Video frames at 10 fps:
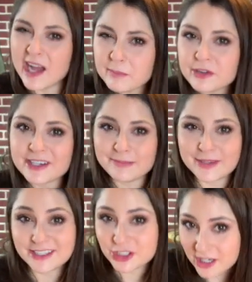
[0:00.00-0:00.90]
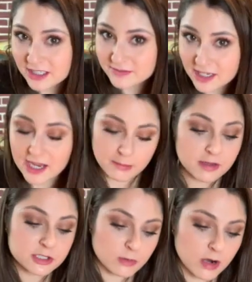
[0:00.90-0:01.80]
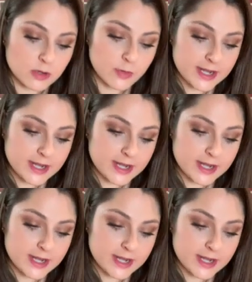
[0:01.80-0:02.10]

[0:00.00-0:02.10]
a pretty big chunk of time because you are